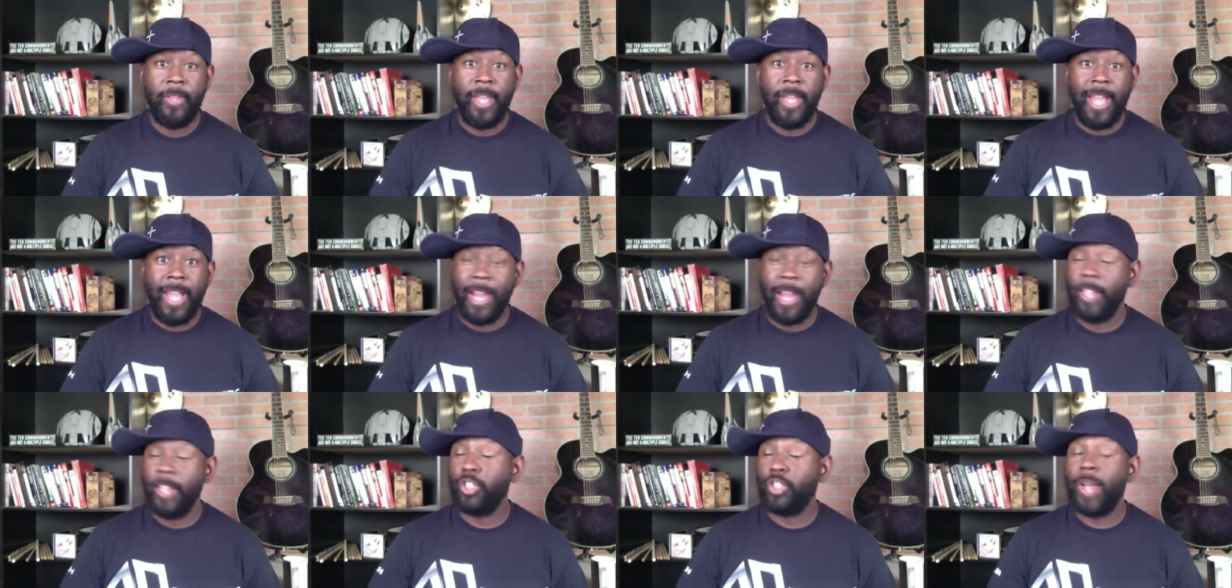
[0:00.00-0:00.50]

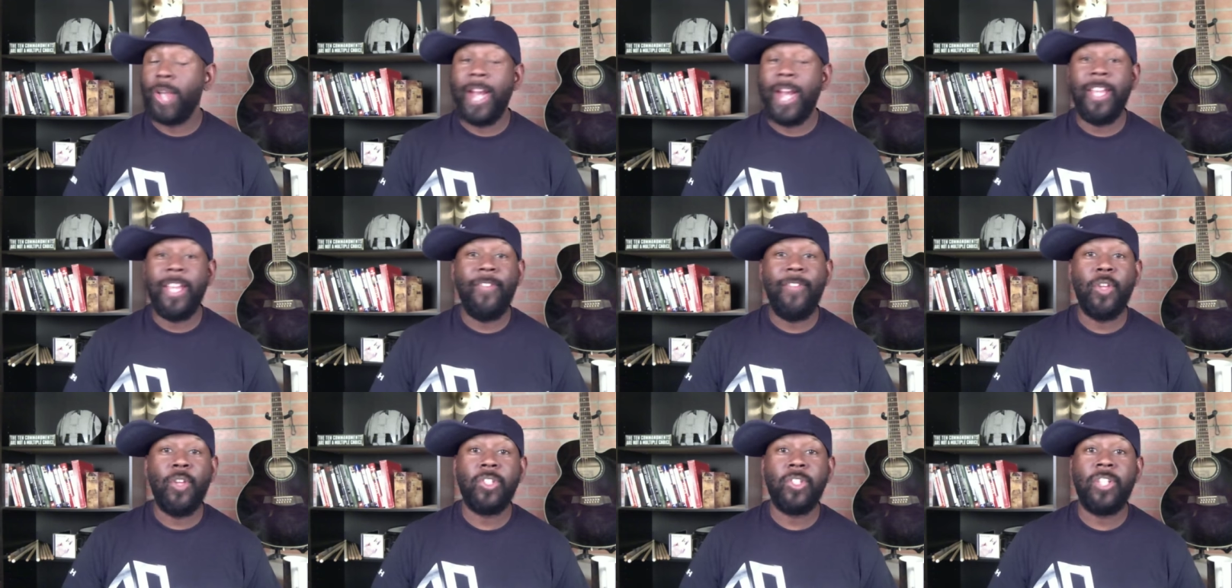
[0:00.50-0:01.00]
And in trying to
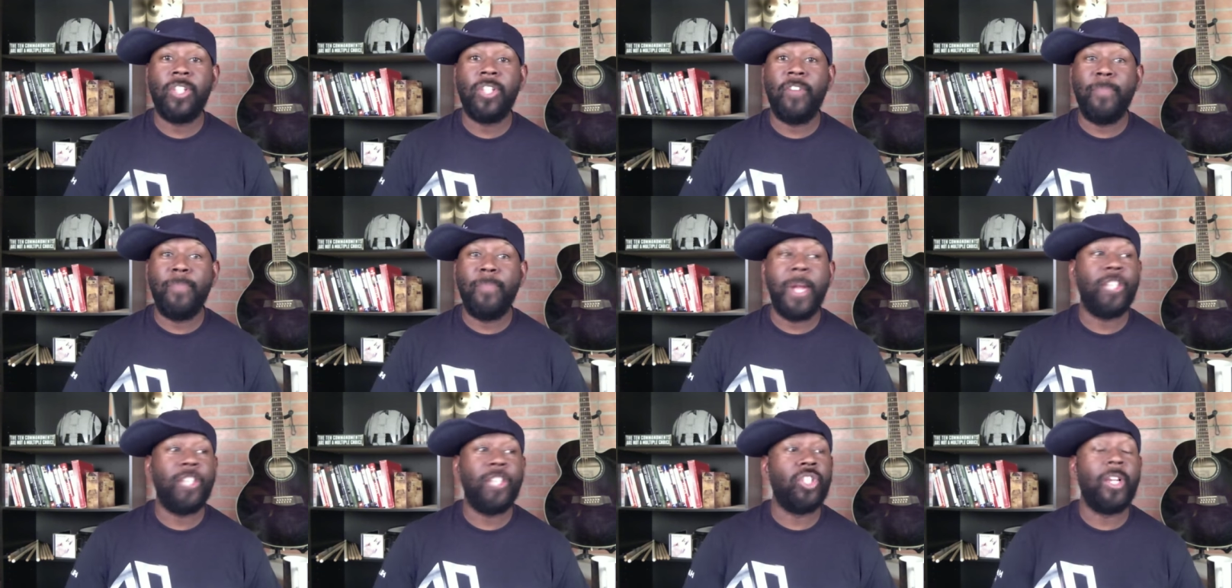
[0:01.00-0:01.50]
give yourself
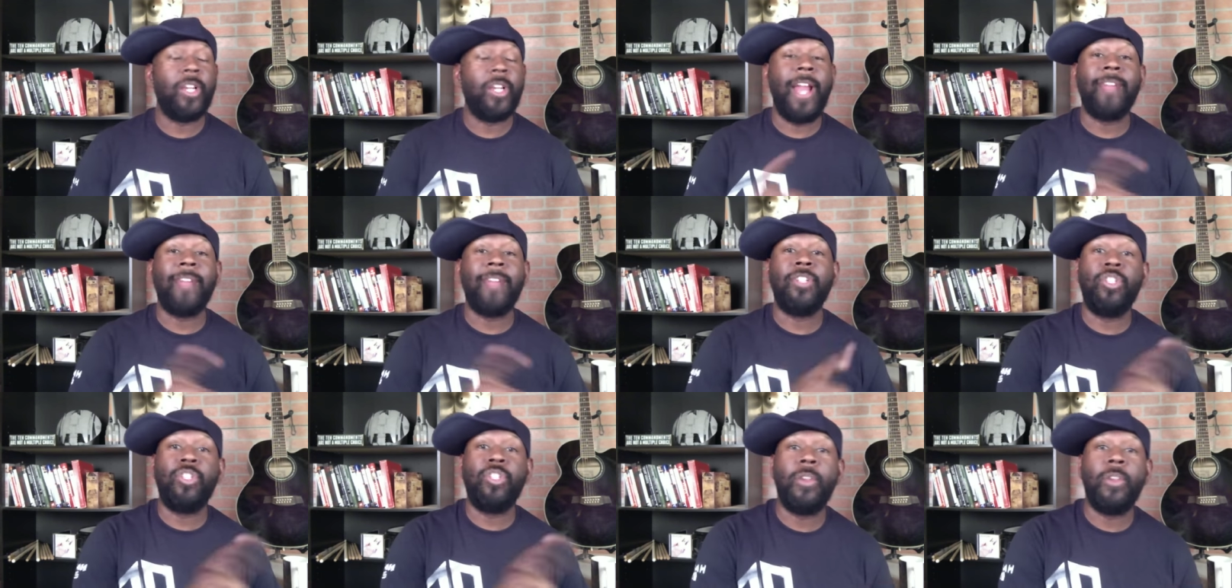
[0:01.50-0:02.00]
merit, you're going to have
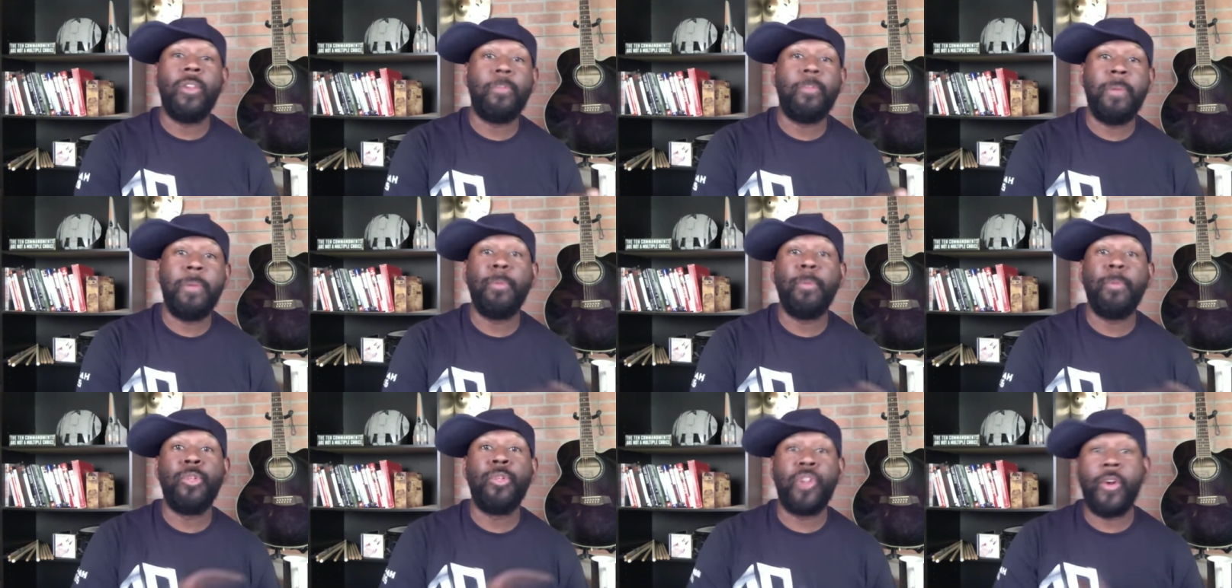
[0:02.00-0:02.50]
to do other
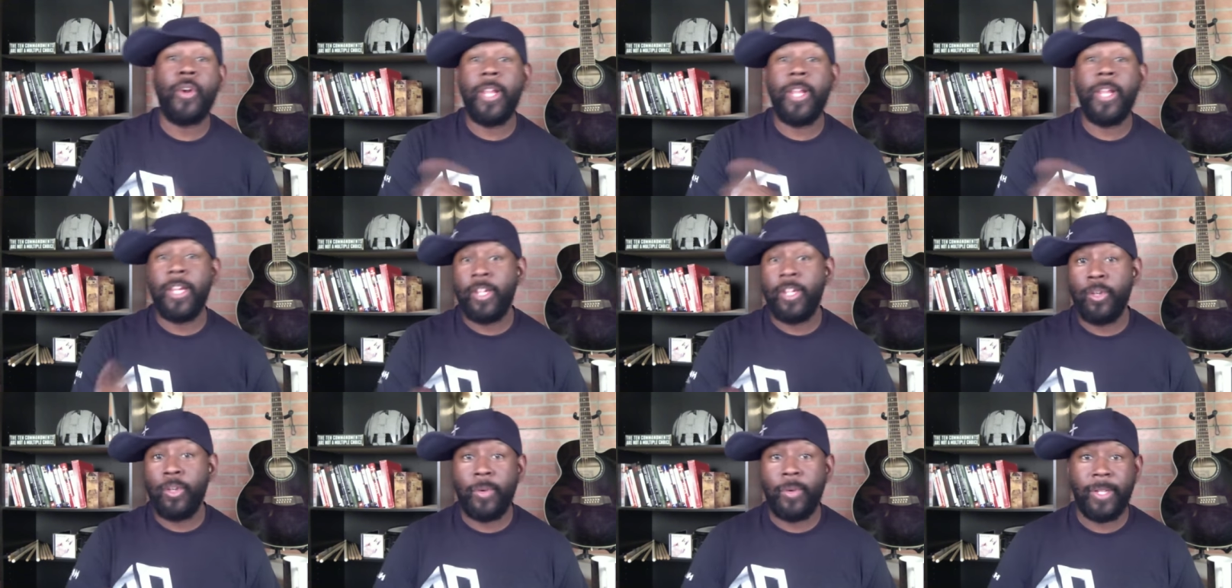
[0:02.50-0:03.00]
people dirty to
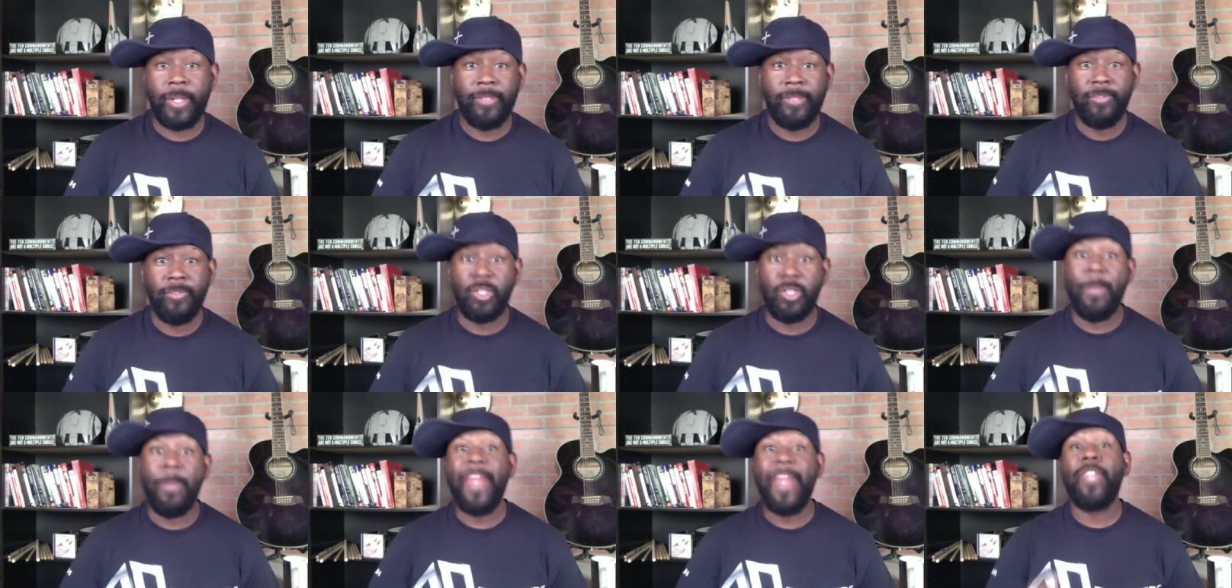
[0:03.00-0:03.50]
do it,
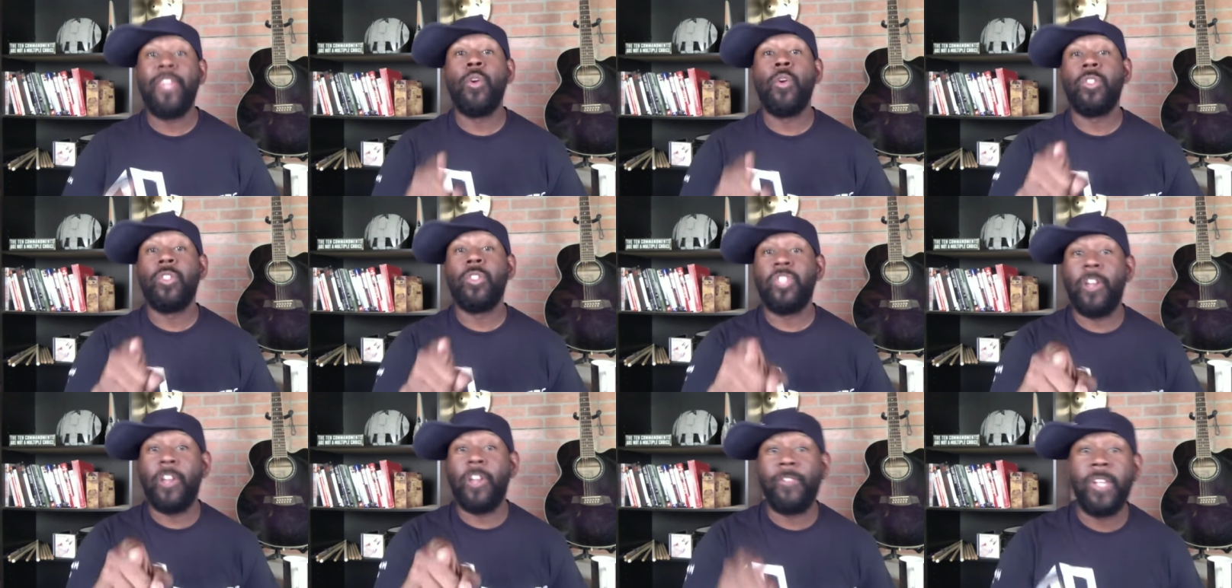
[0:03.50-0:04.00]
to make
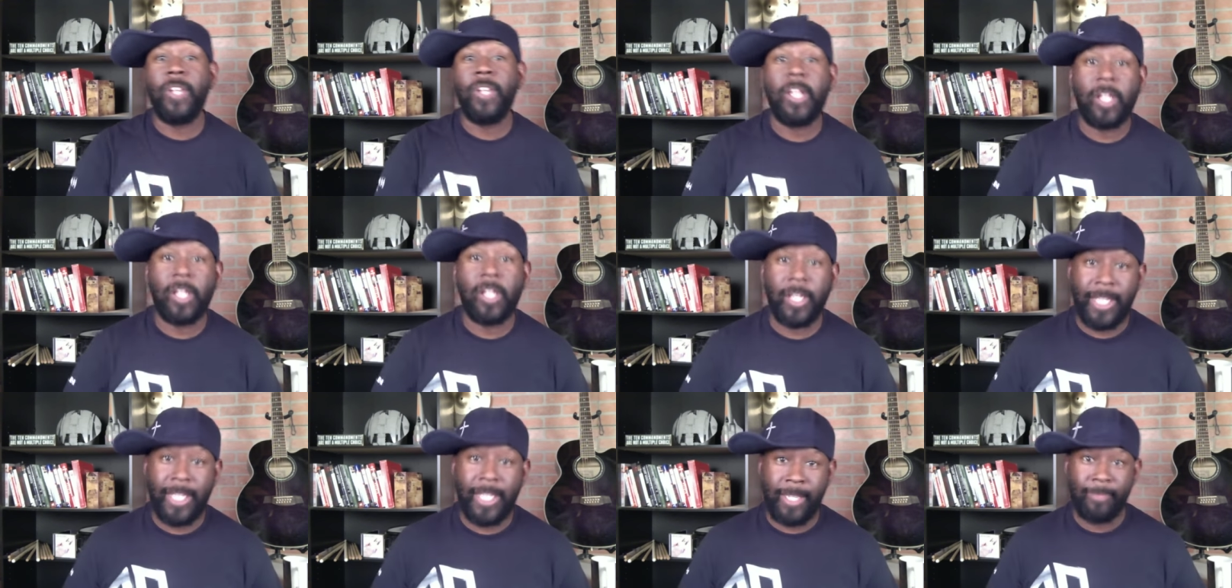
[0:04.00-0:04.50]
yourself look
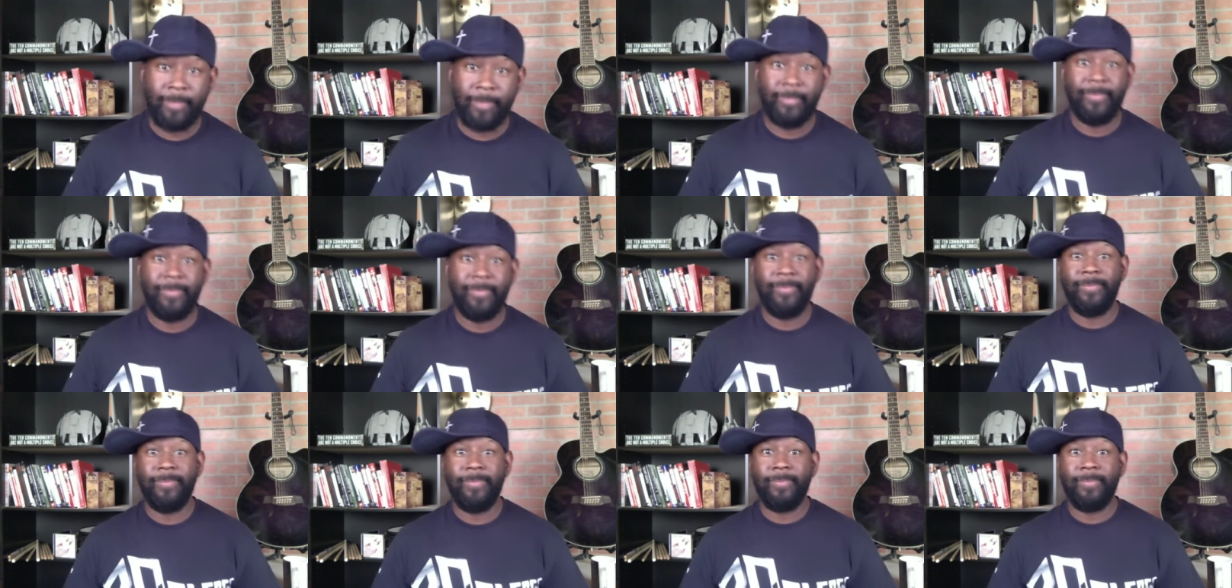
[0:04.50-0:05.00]
clean.
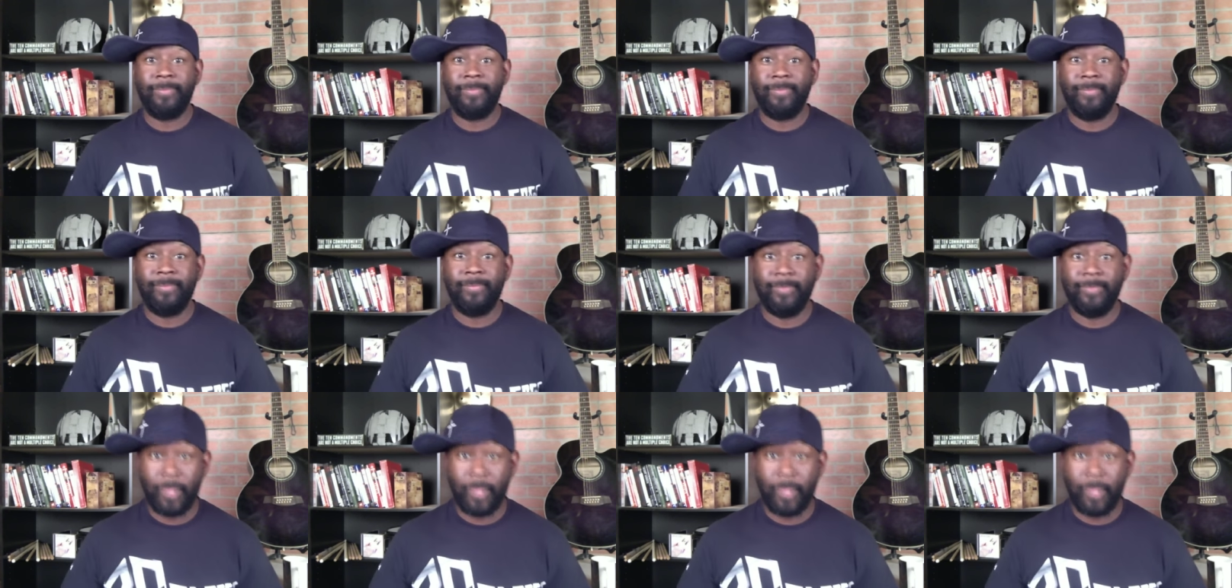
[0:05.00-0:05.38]
All